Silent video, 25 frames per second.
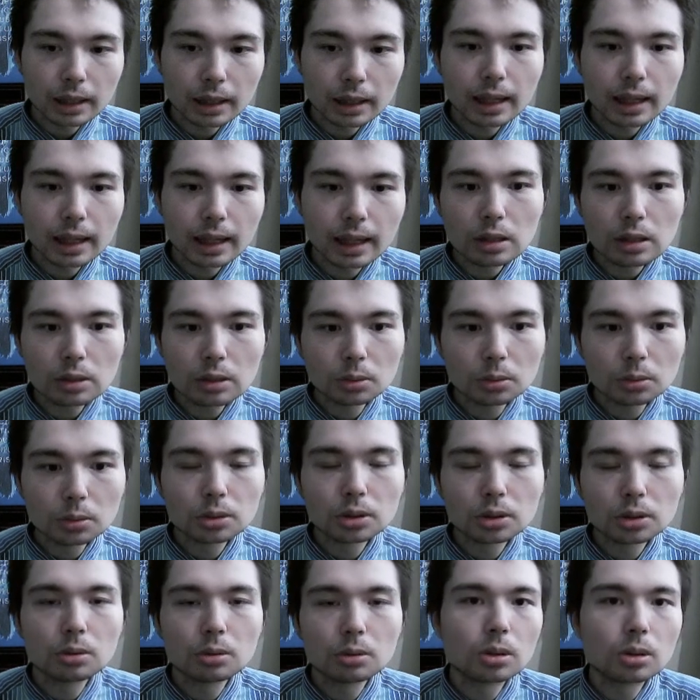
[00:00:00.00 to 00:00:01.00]
and he
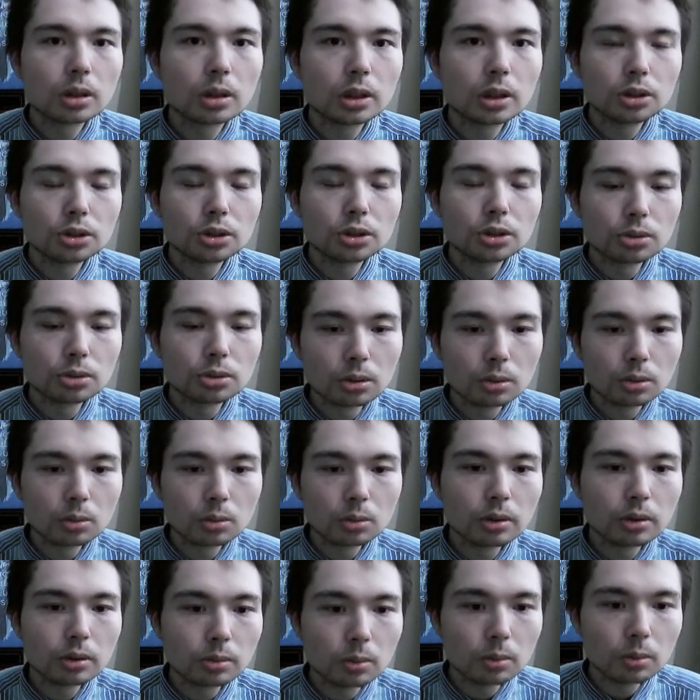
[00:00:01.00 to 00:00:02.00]
also got a draw
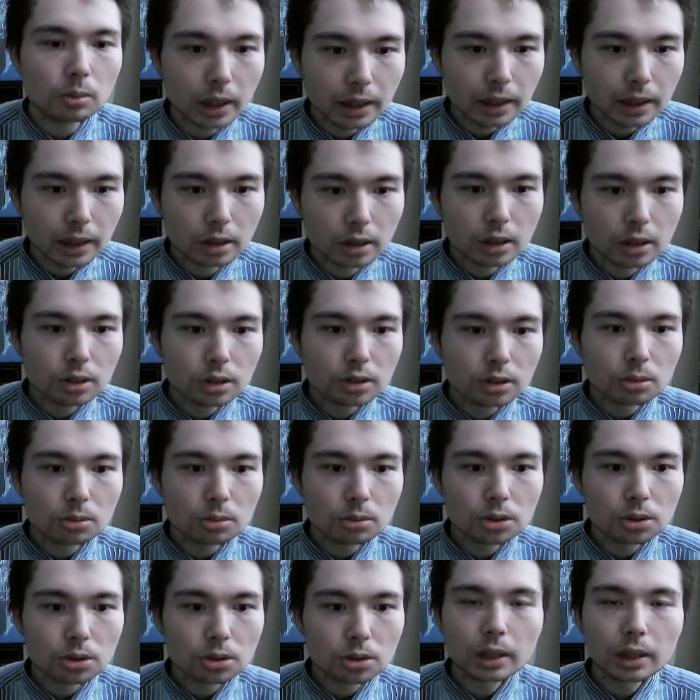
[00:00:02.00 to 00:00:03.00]
with white. So
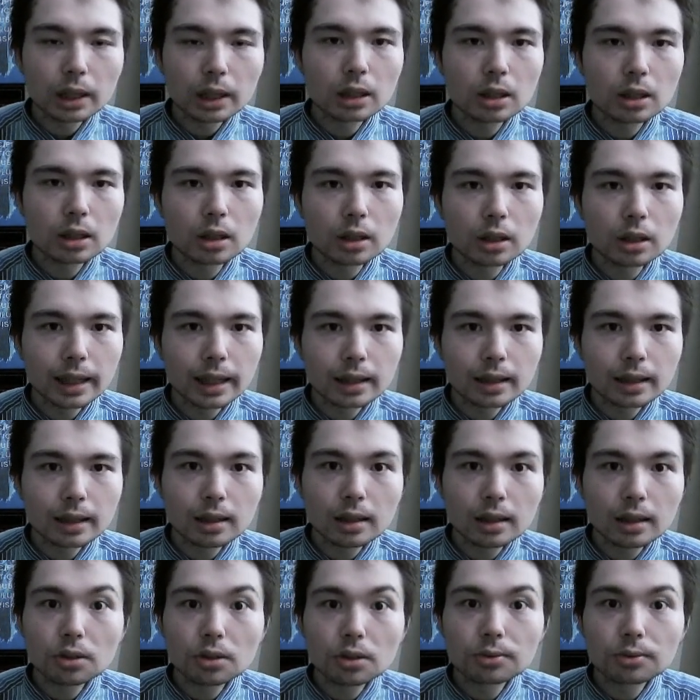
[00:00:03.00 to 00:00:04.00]
Sergey
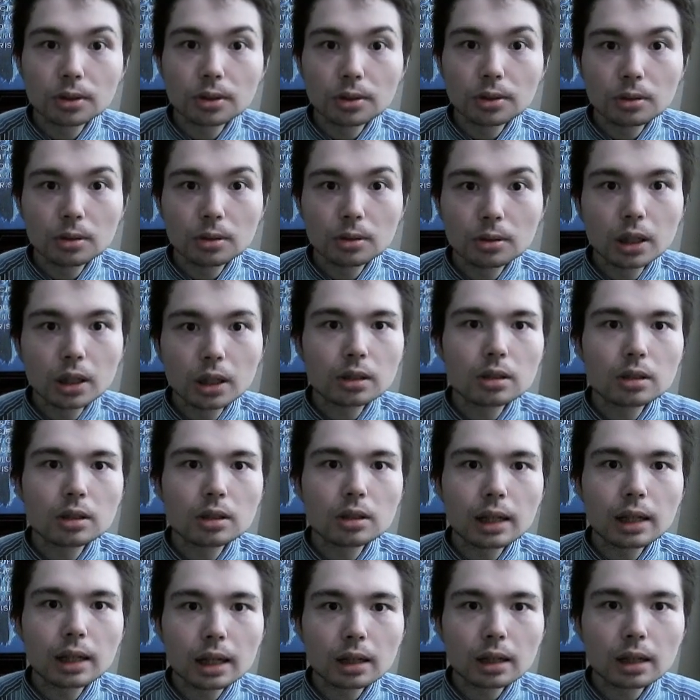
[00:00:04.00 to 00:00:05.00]
Karjakin is through to
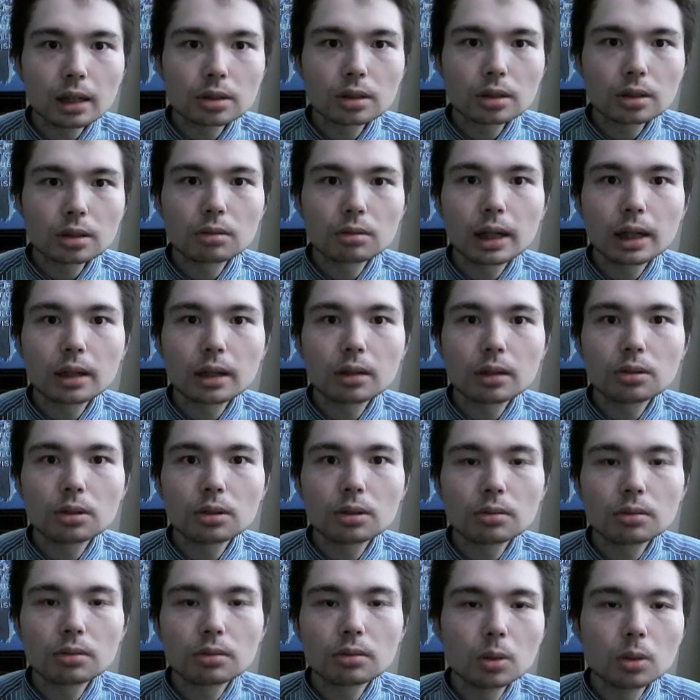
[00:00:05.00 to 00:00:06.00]
the next round
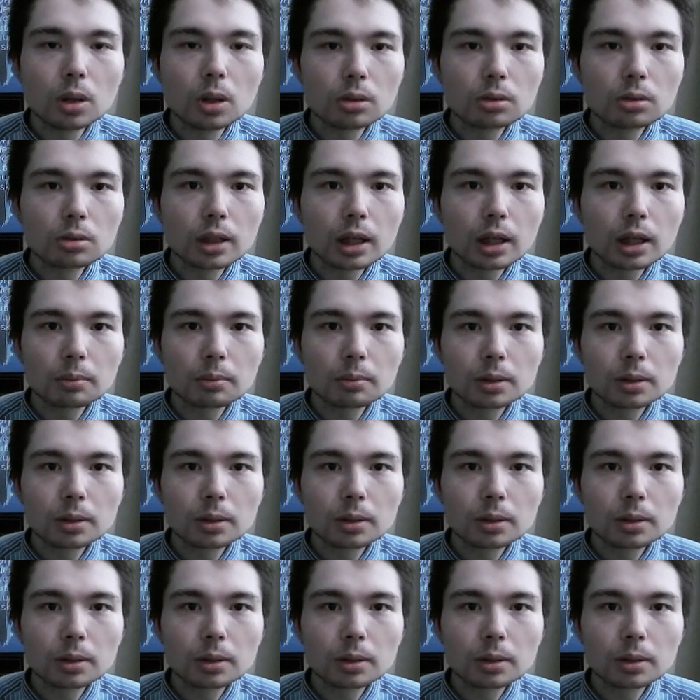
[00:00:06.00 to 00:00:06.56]
of the World Cup.